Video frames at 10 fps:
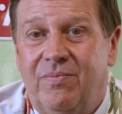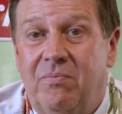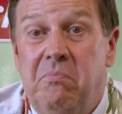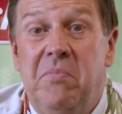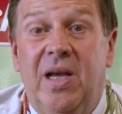
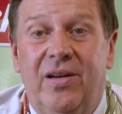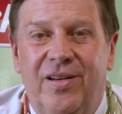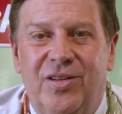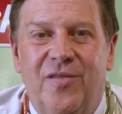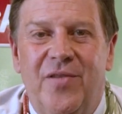
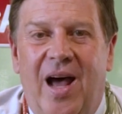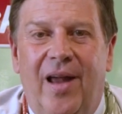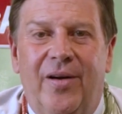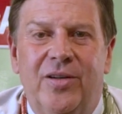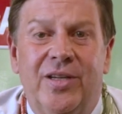Millions of
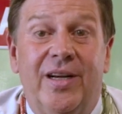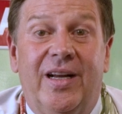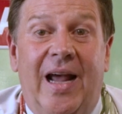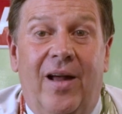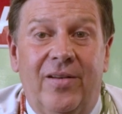dollars and
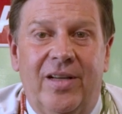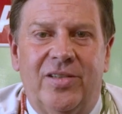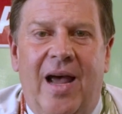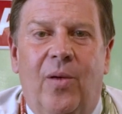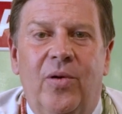
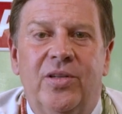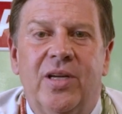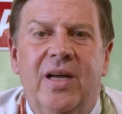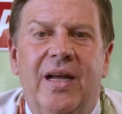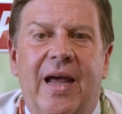countless hours
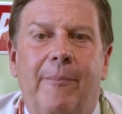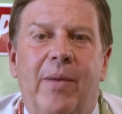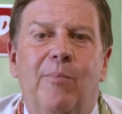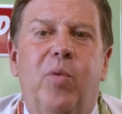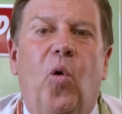have
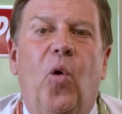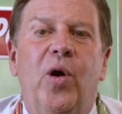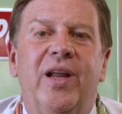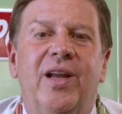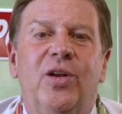been poured
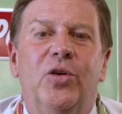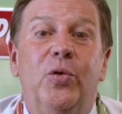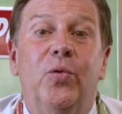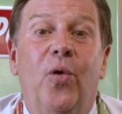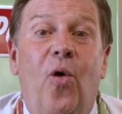
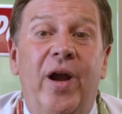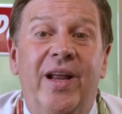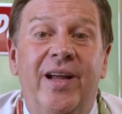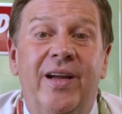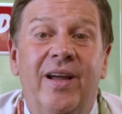into
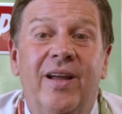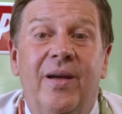ruining